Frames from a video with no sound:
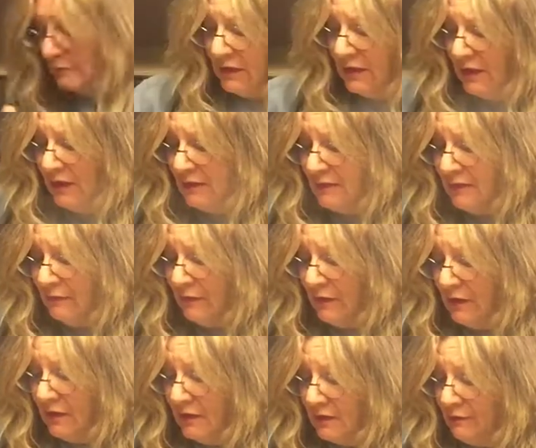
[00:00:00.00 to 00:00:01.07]
Take some of
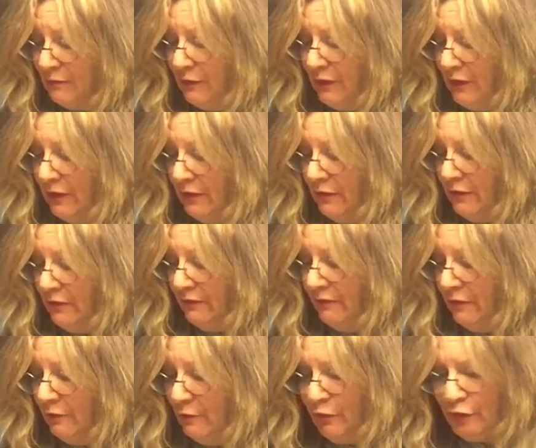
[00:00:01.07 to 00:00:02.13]
this
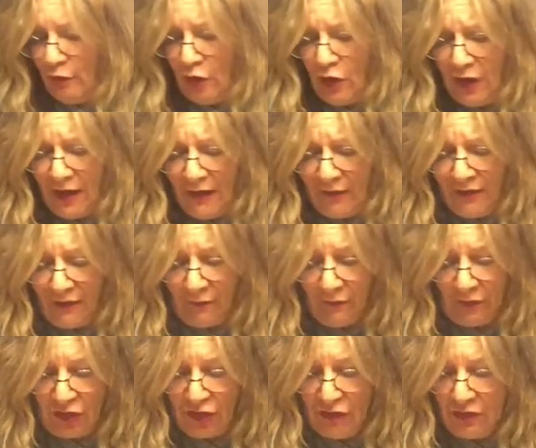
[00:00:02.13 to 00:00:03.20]
beautiful broth,
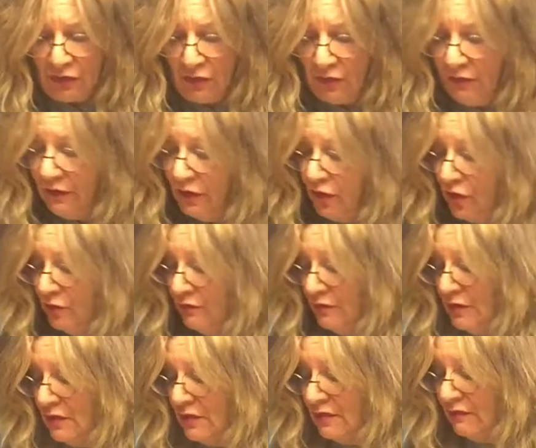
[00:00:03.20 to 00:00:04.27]
which is all the
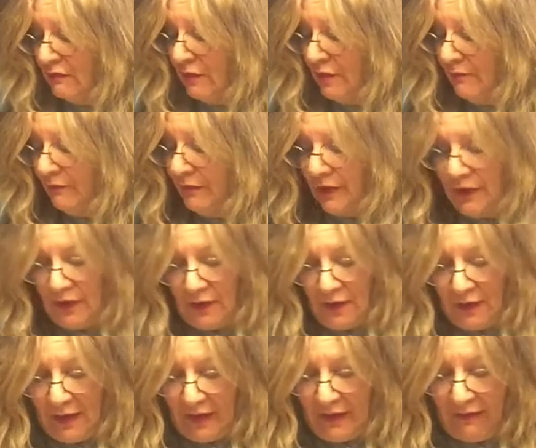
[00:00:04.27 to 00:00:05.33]
juices from
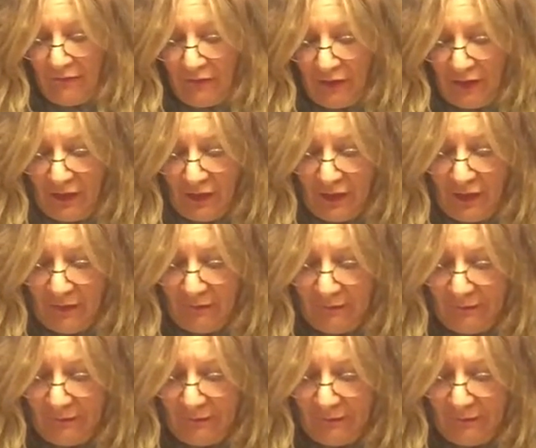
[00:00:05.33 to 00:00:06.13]
everything.